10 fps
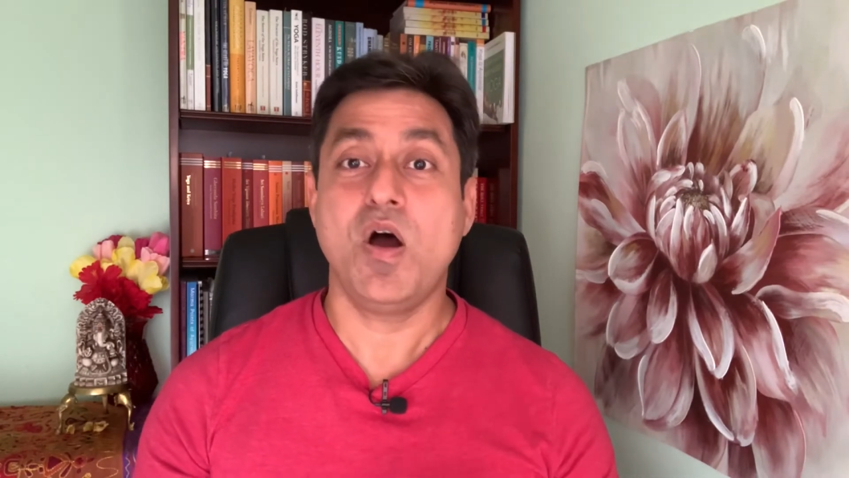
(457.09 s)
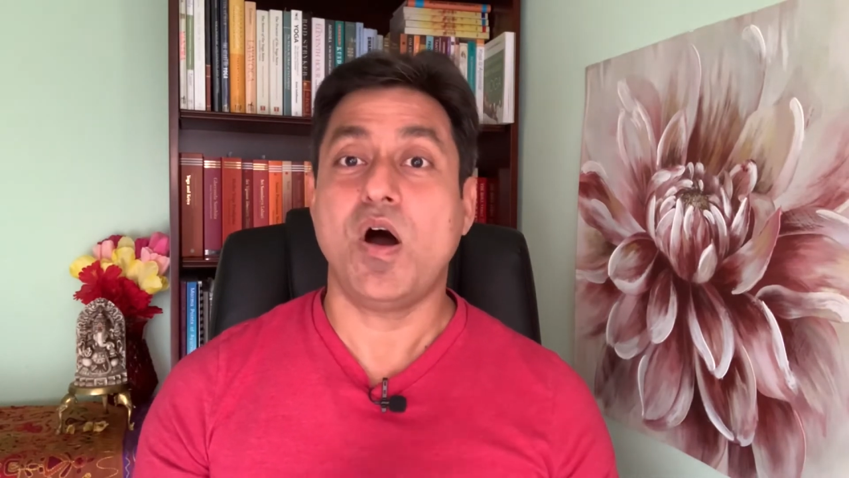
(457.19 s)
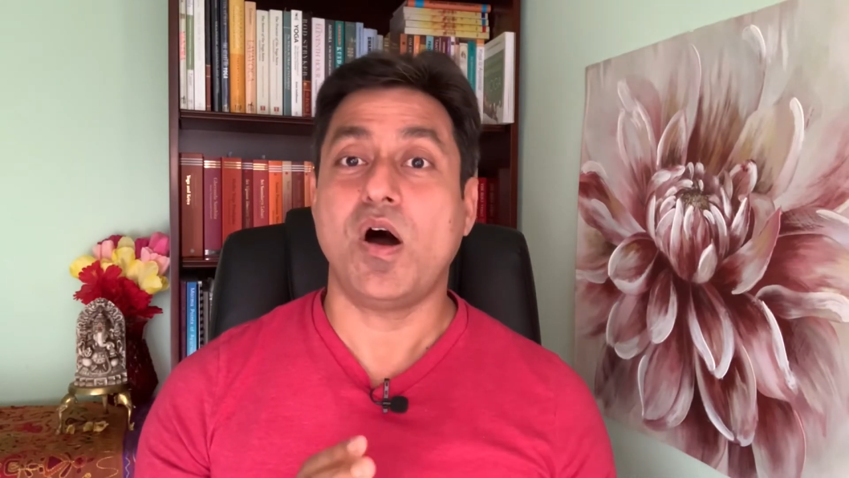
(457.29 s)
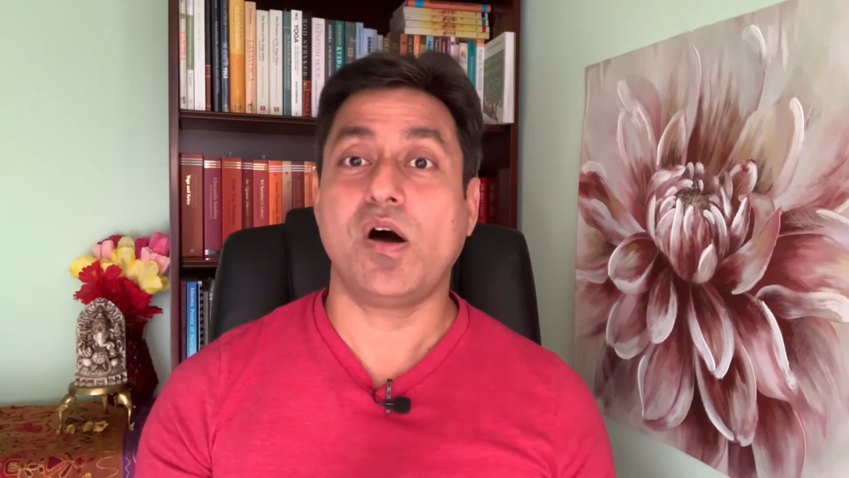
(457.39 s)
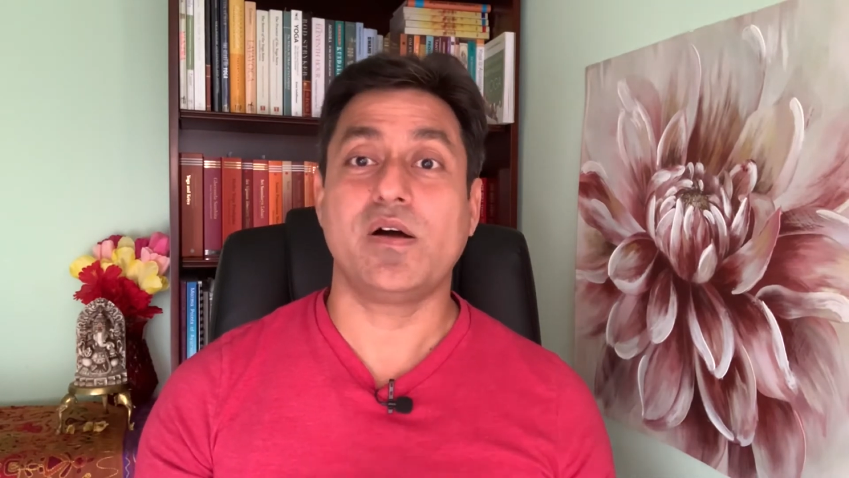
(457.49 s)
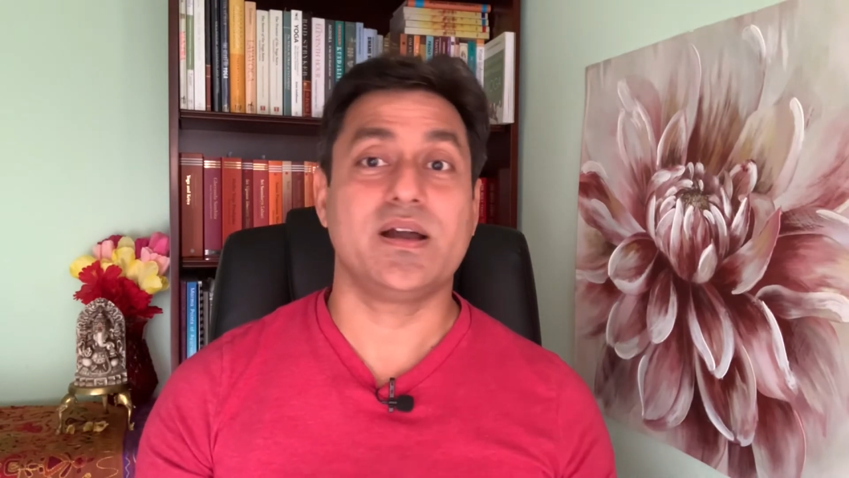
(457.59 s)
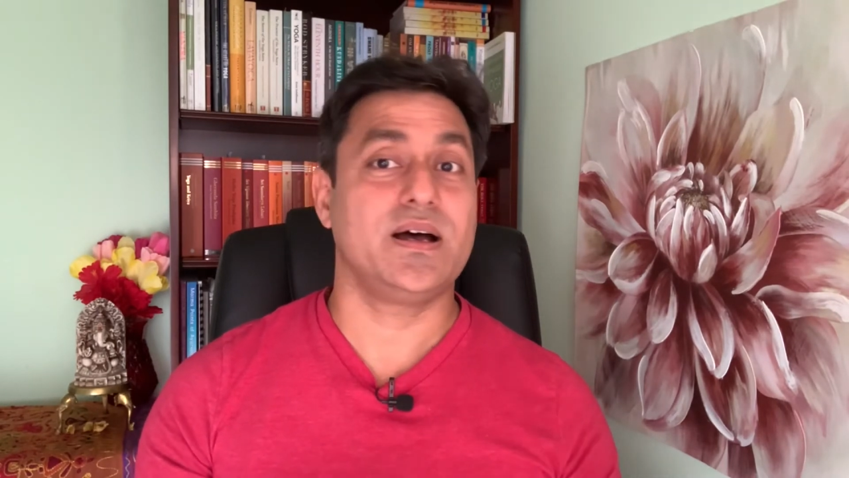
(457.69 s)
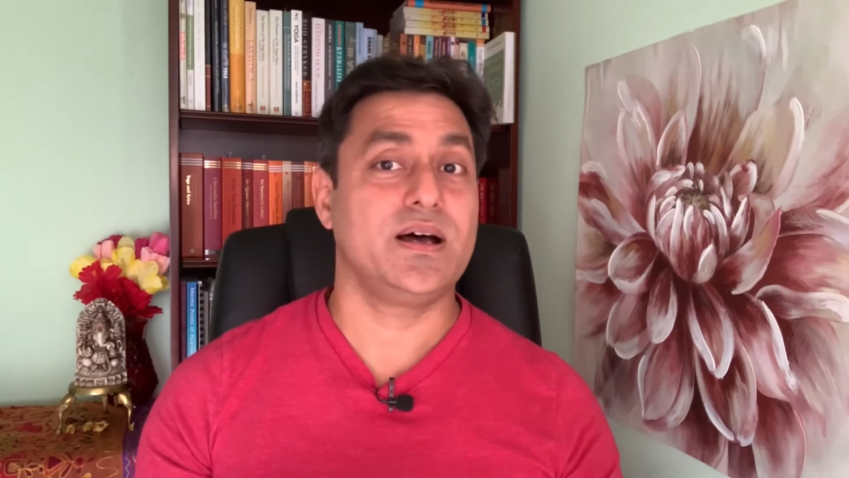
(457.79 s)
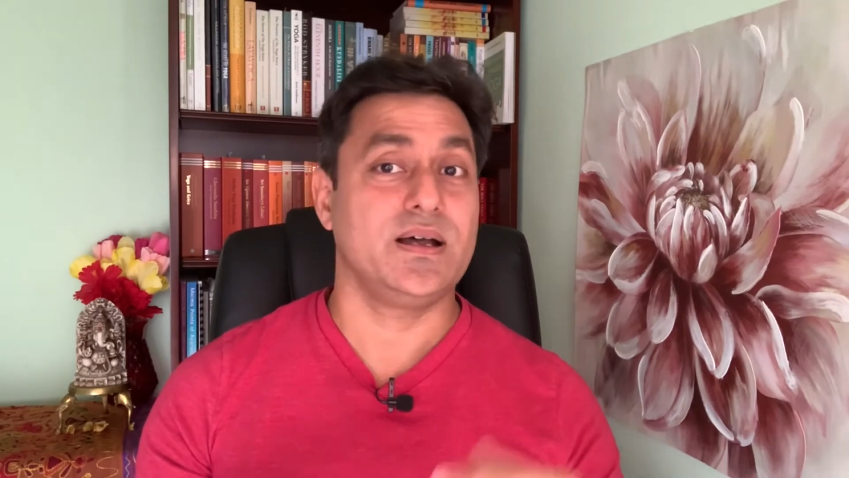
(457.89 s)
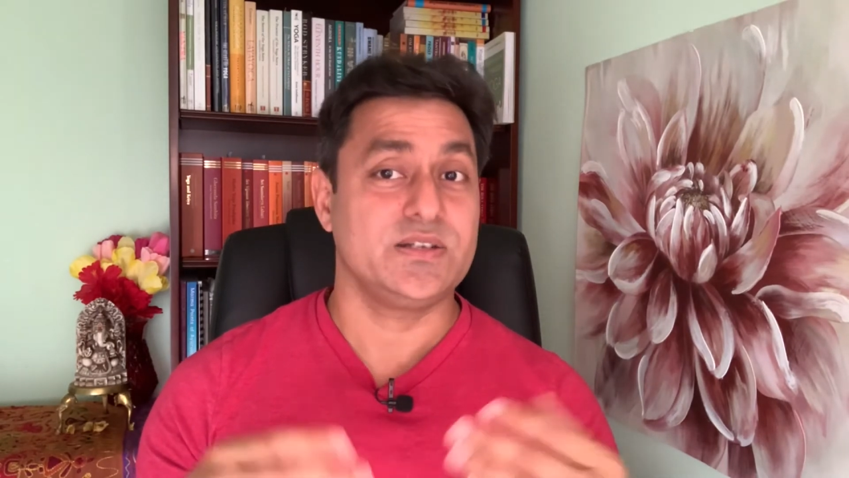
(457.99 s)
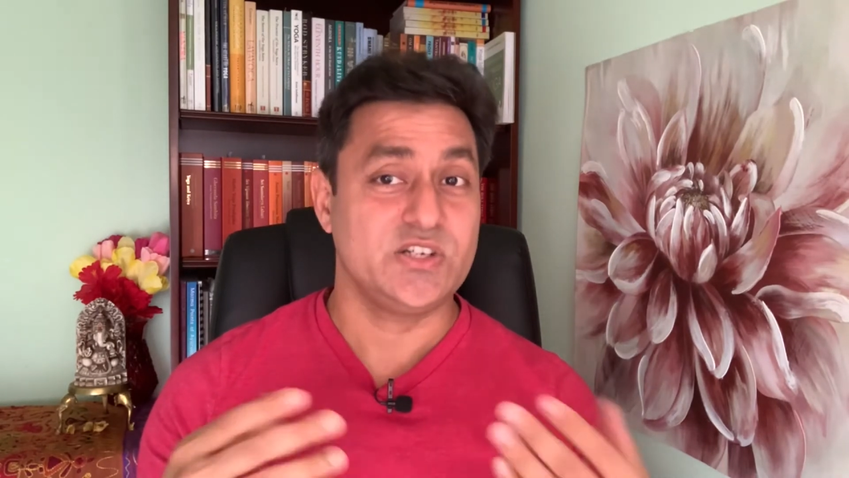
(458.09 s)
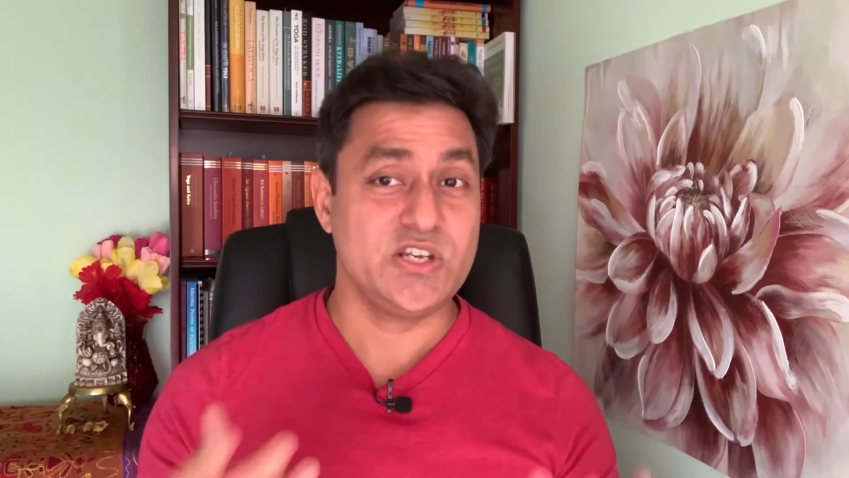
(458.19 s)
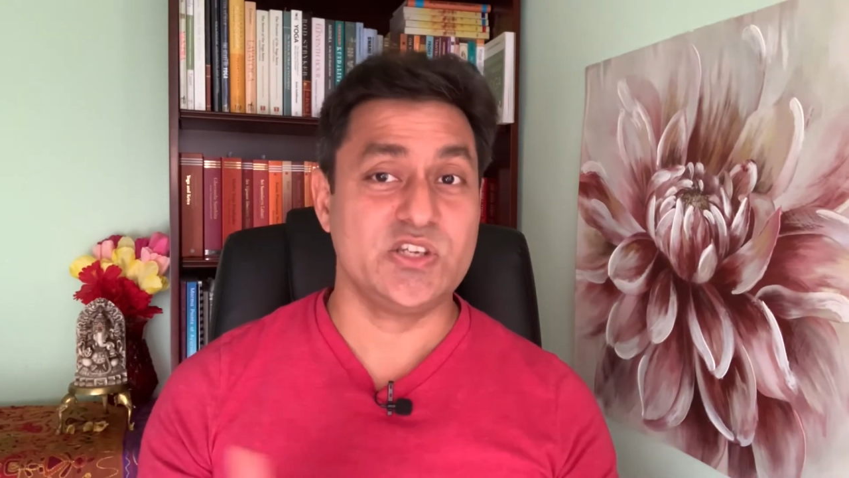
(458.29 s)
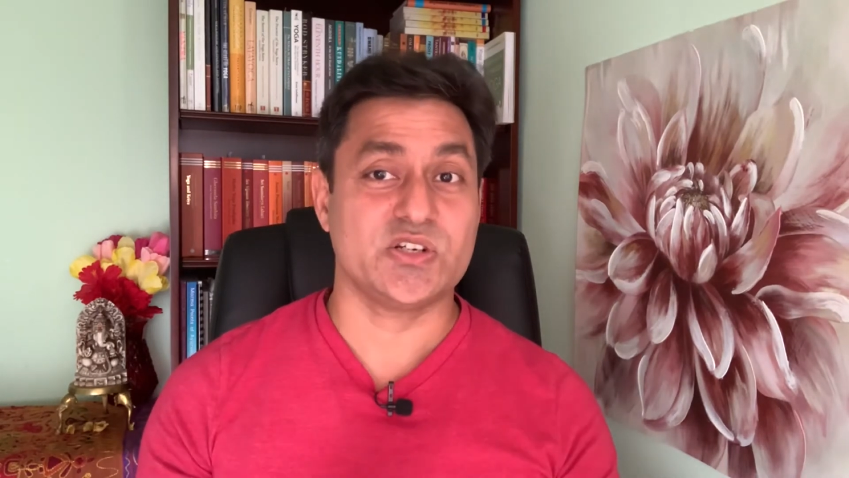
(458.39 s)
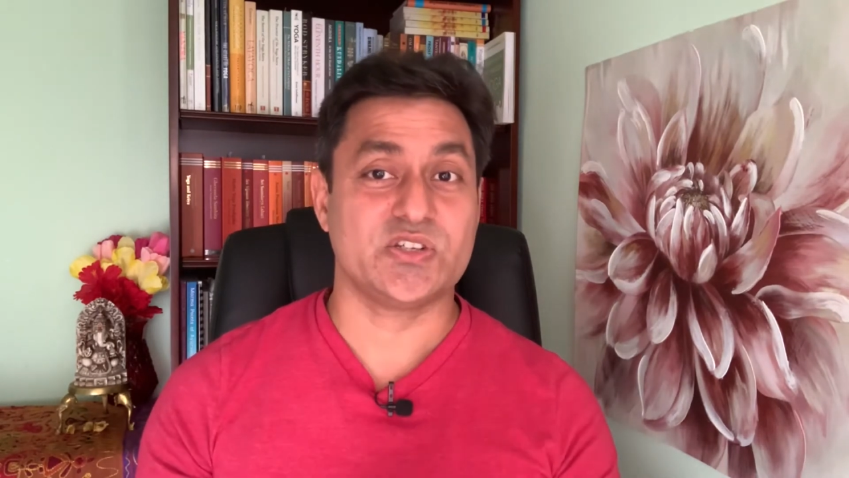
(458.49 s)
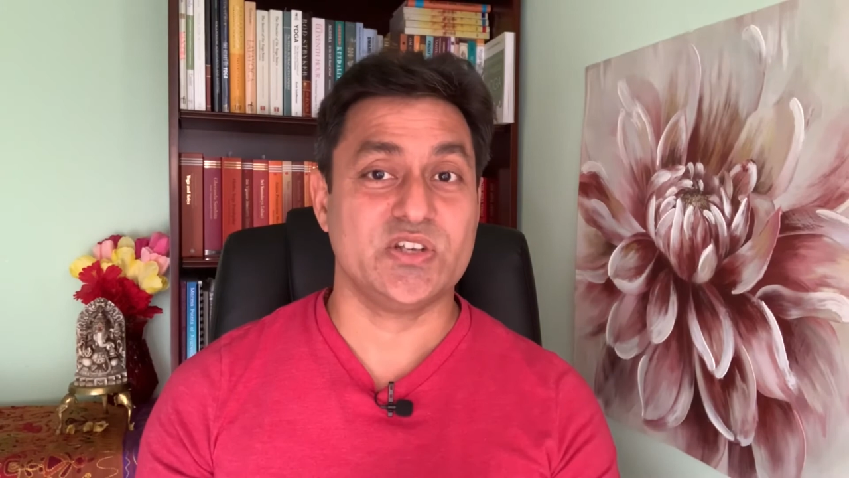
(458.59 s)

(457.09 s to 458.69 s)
or teacher's